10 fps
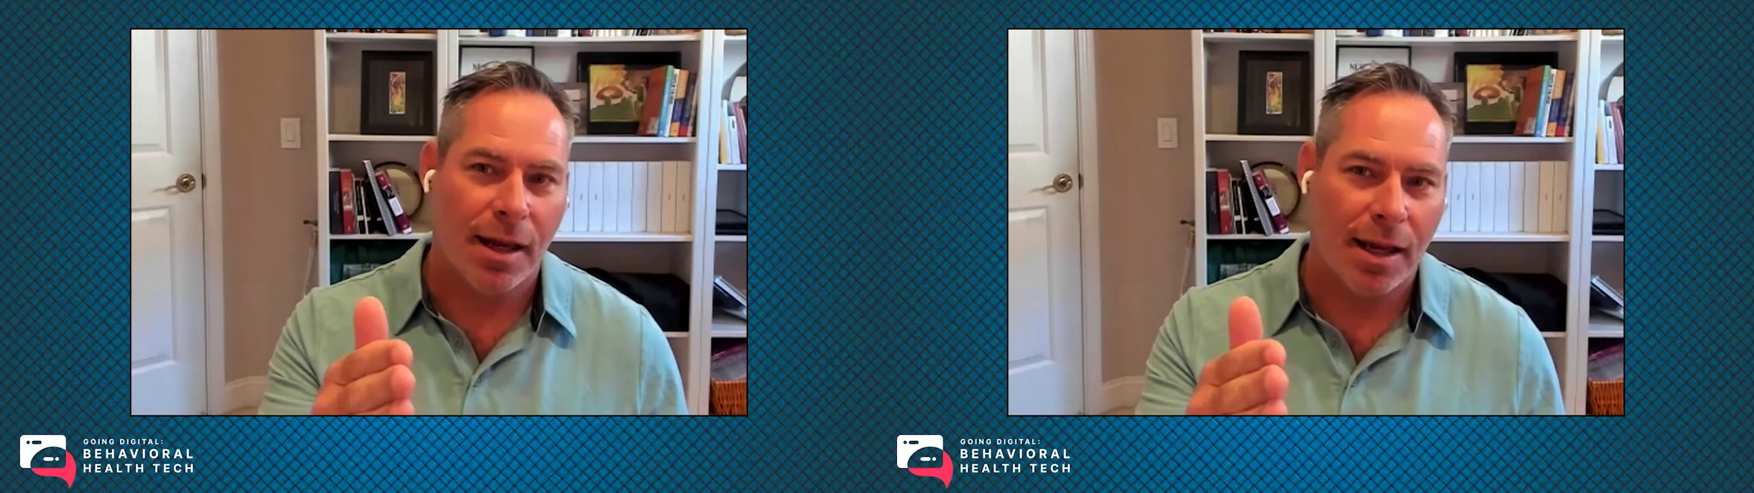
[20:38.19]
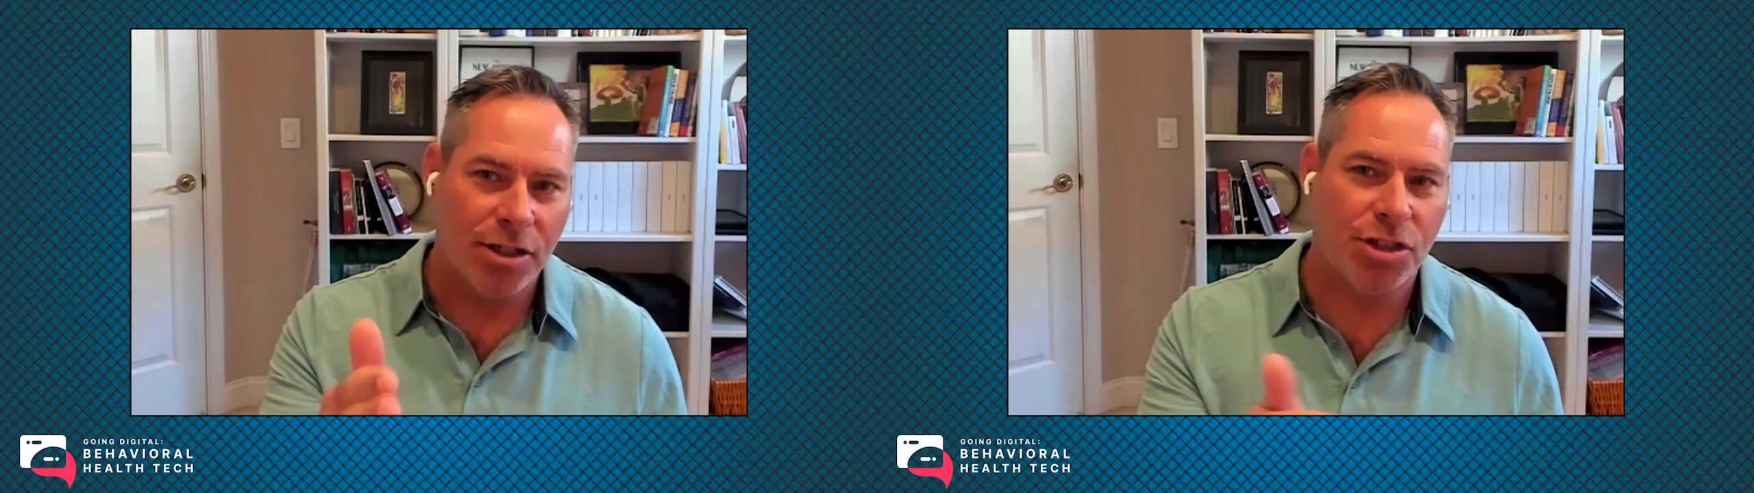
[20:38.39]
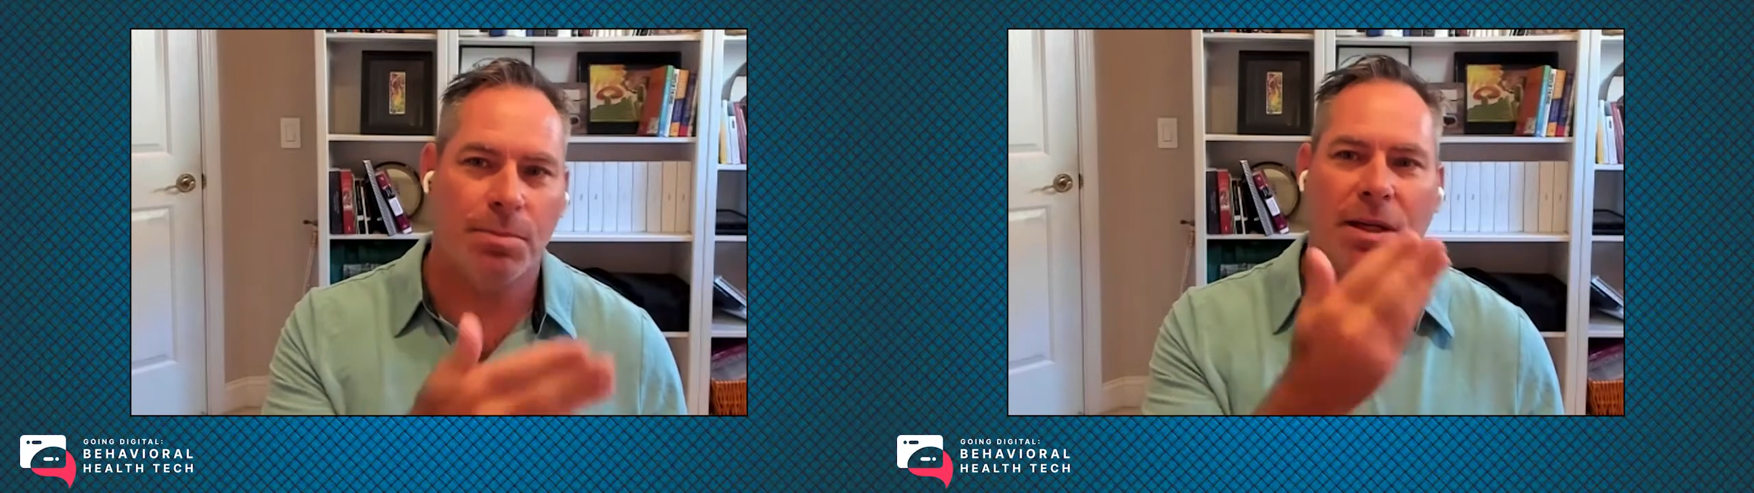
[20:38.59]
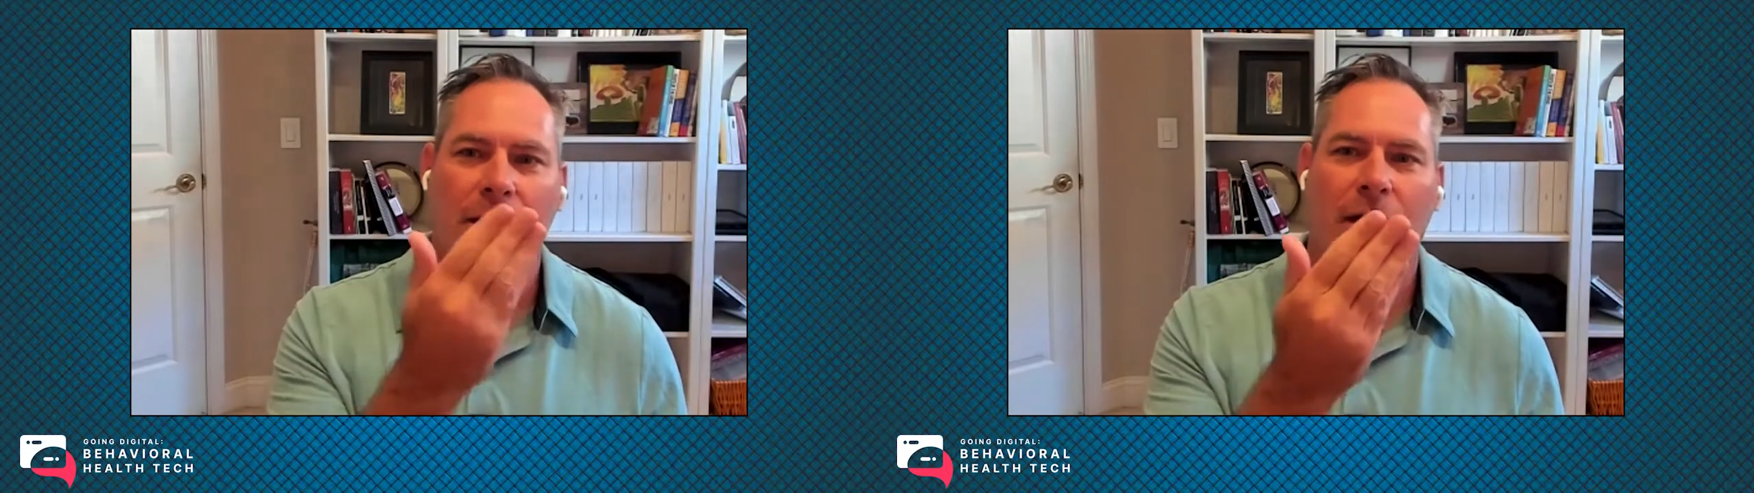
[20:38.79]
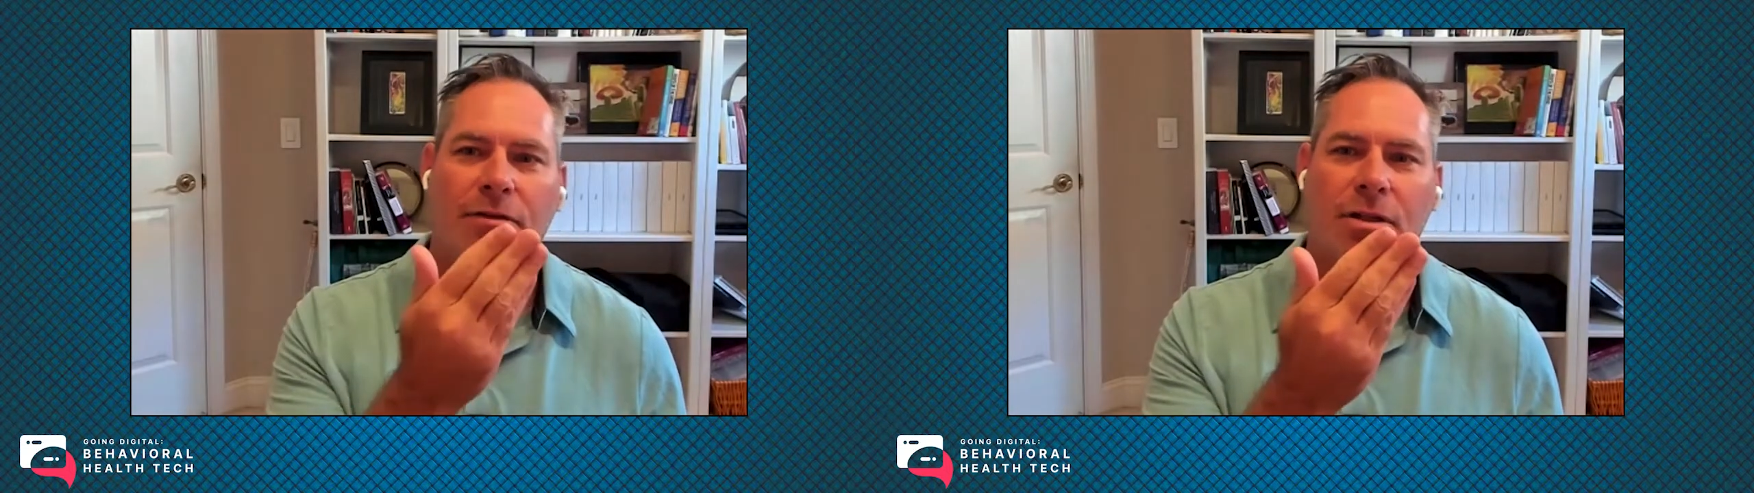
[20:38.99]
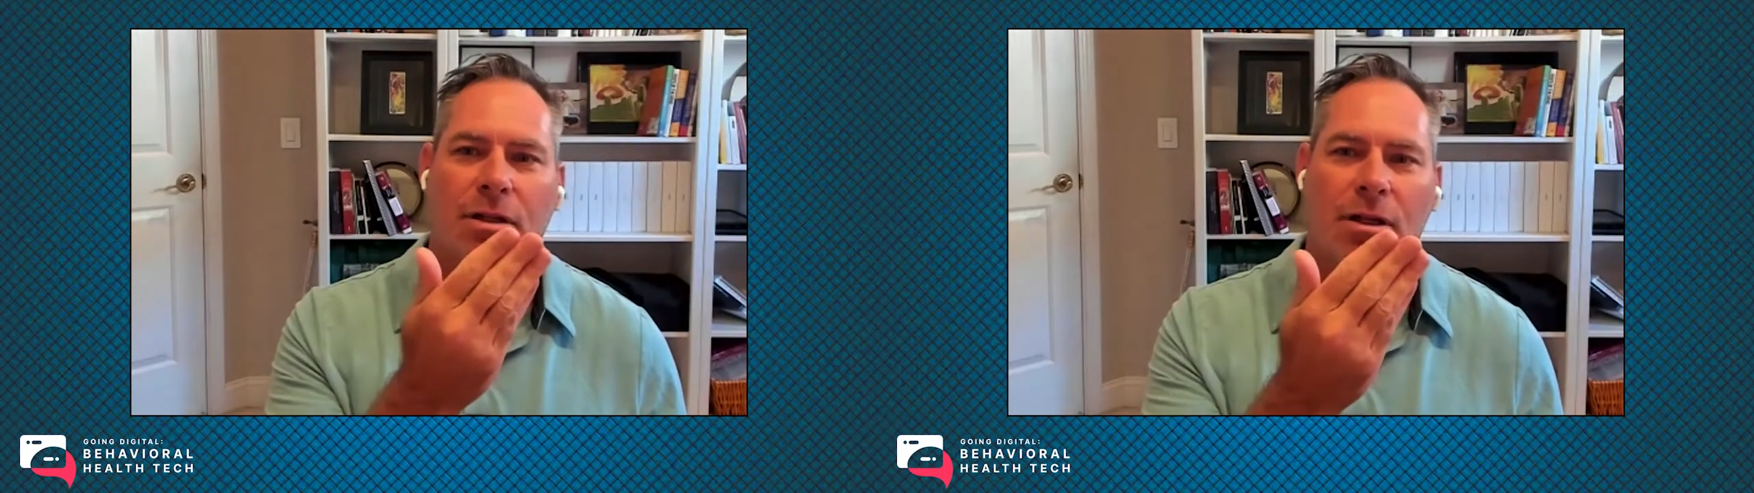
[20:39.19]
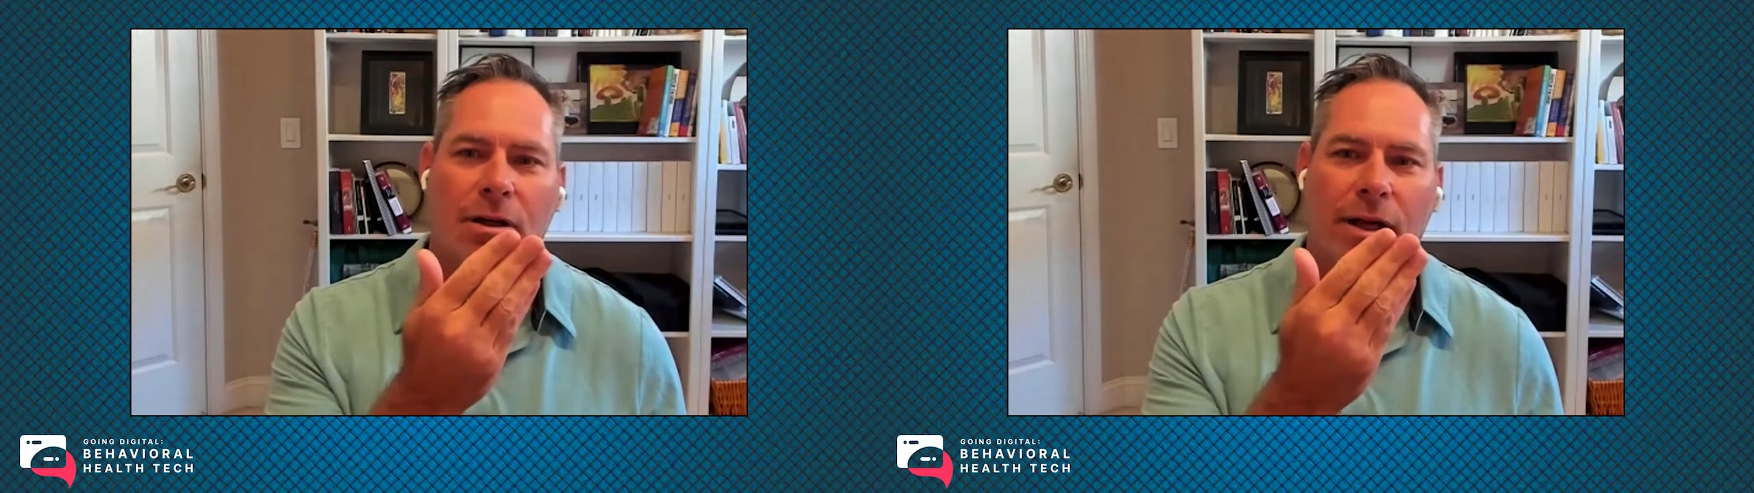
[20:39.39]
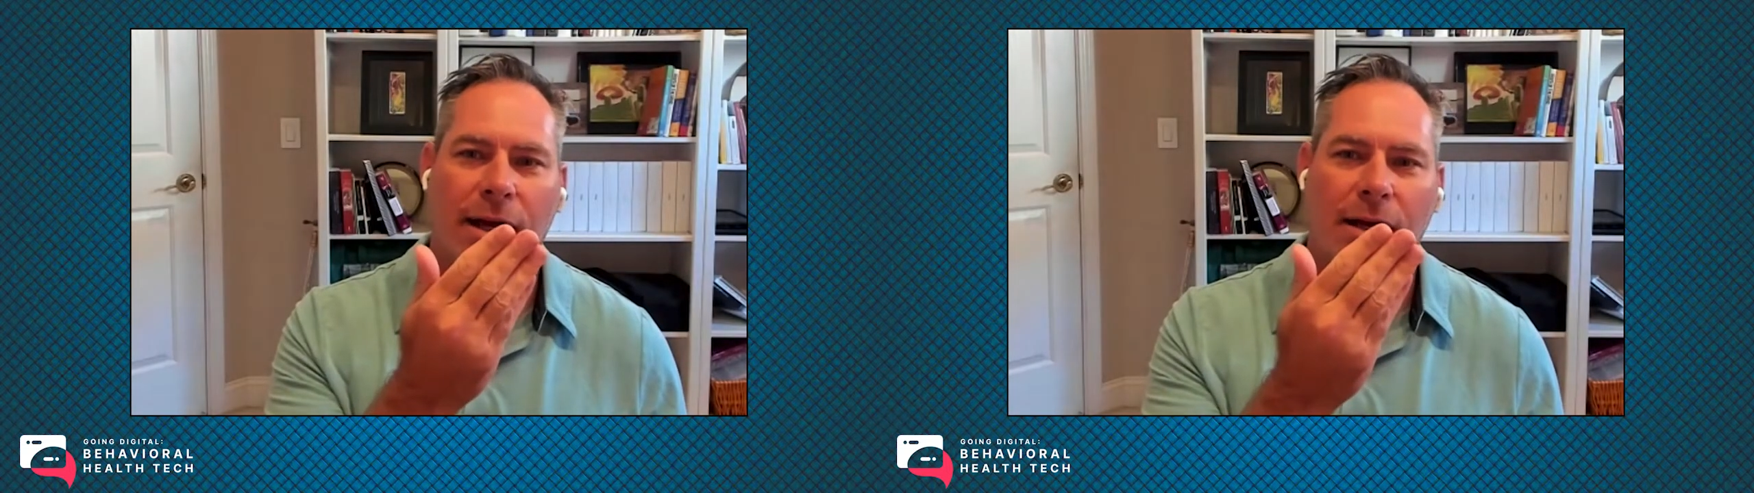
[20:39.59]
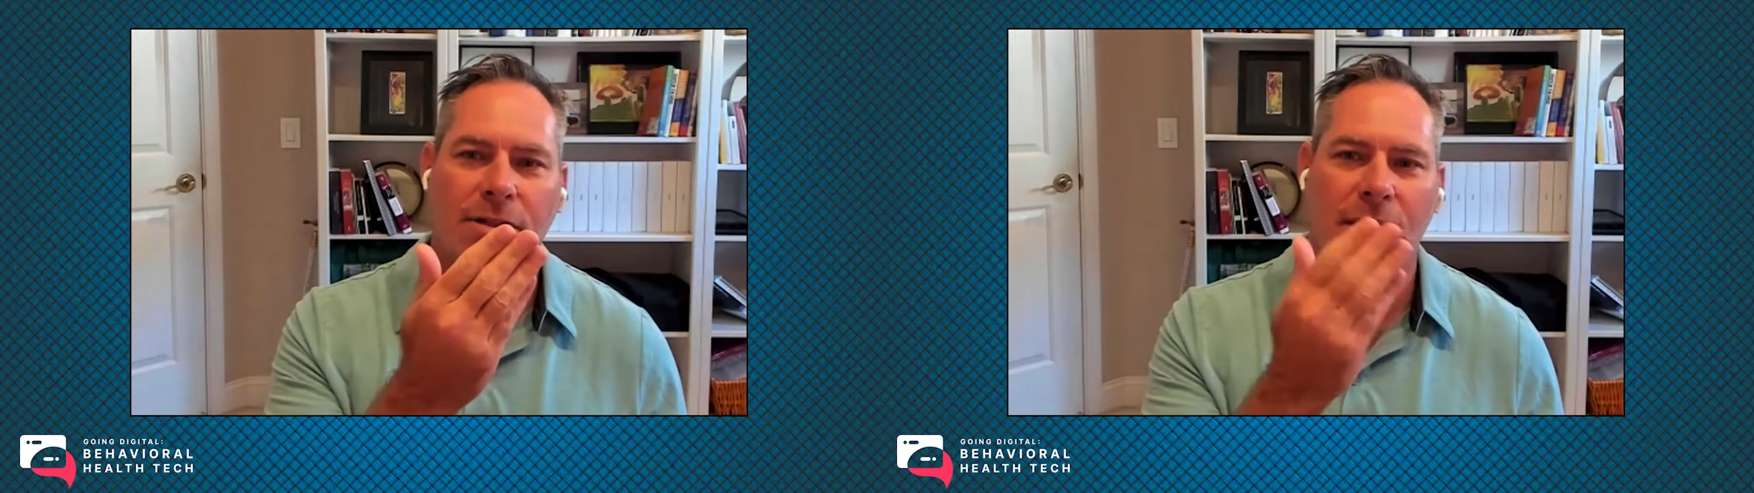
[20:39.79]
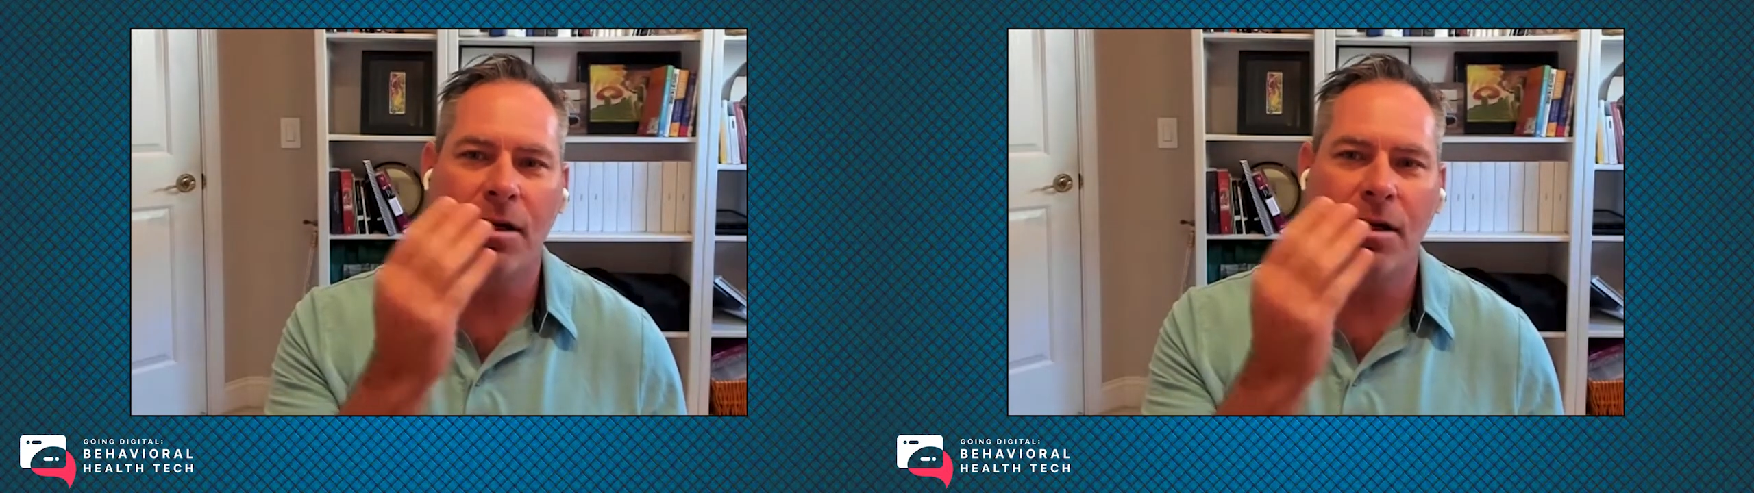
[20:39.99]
and shipping it off to the clearinghouse,